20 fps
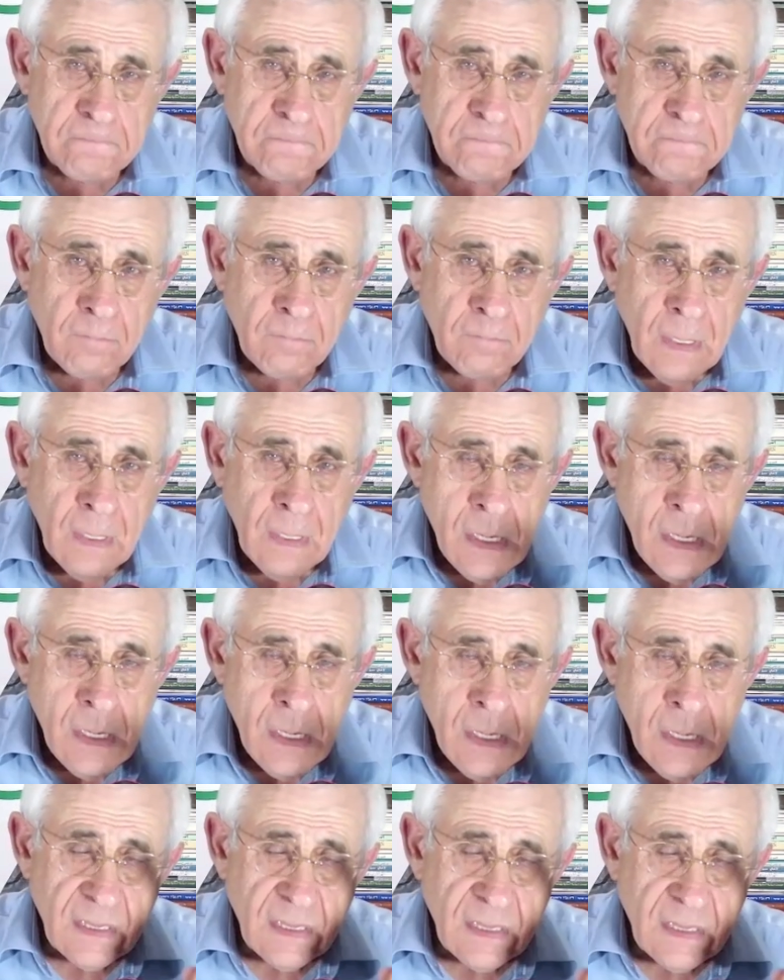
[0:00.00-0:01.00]
And this
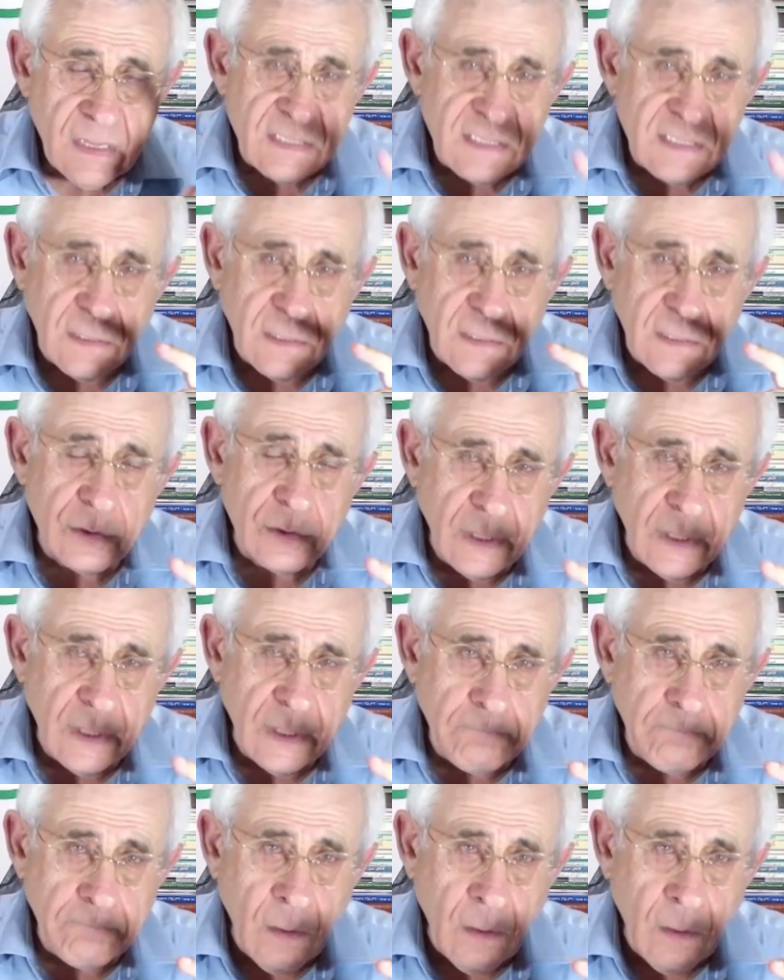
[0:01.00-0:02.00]
actually
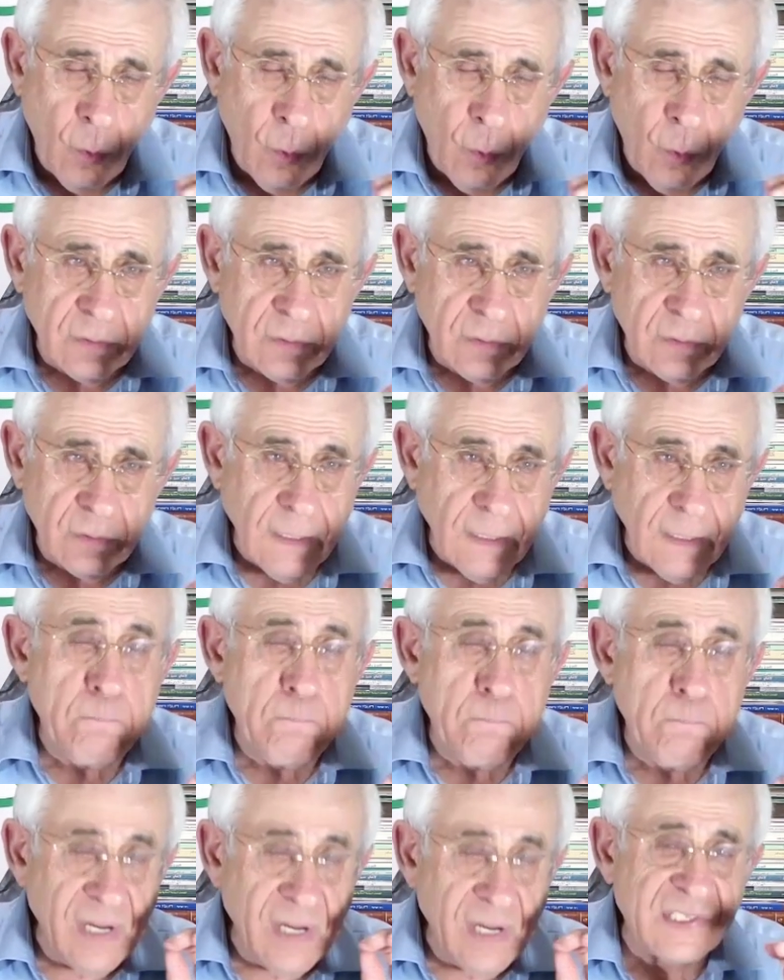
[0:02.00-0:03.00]
what
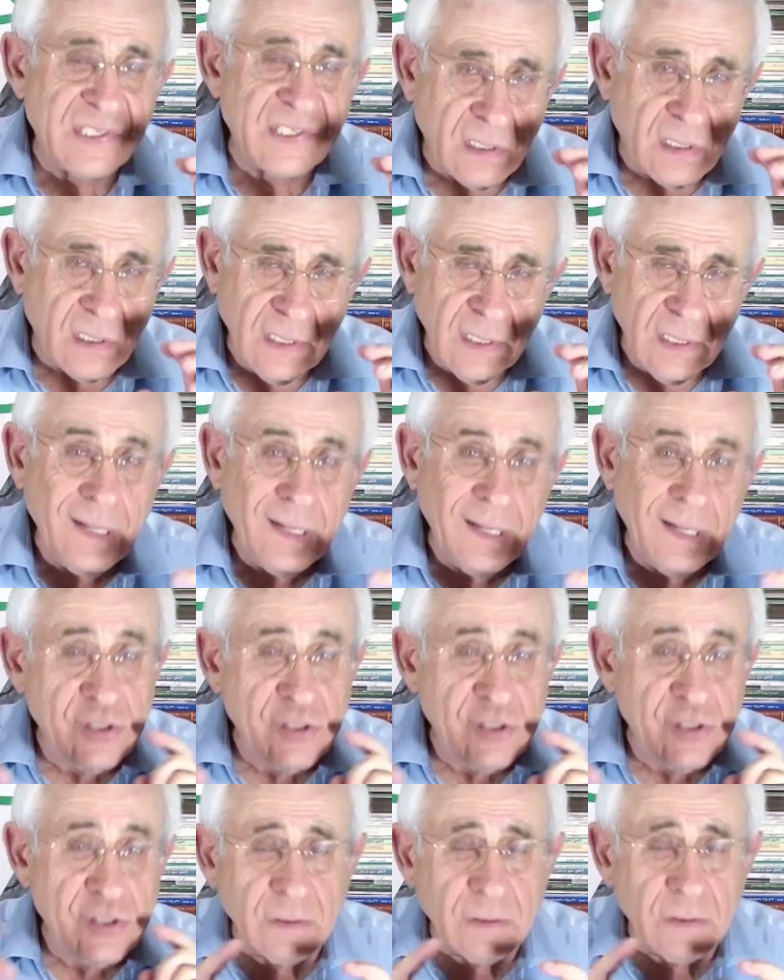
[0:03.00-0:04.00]
implicitly
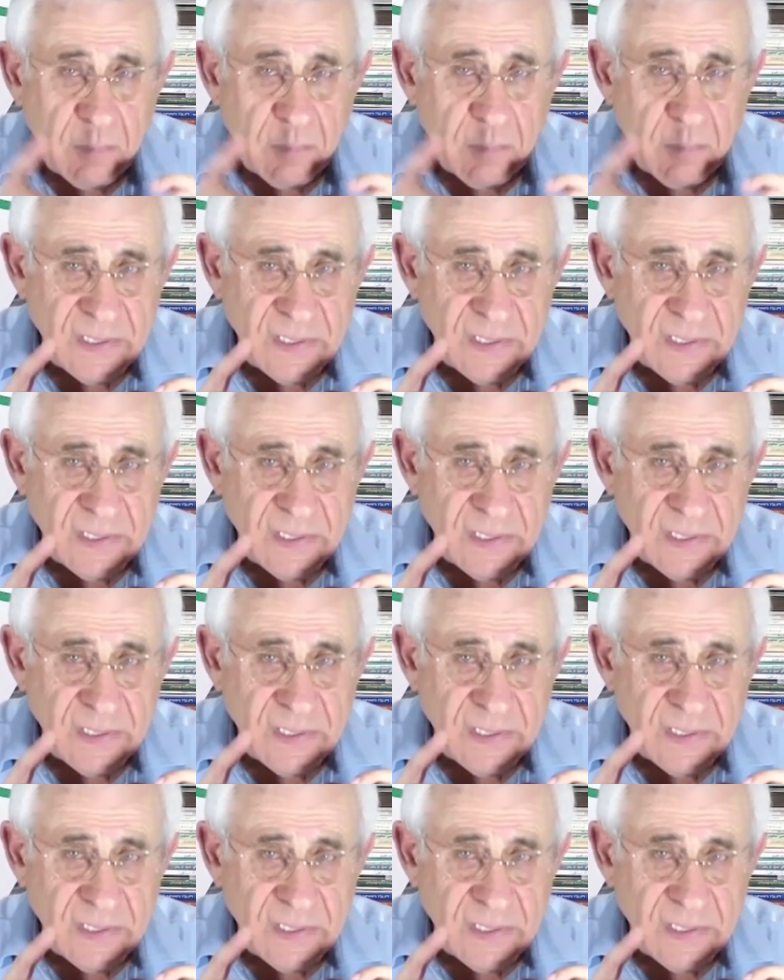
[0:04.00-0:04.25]
legitimizes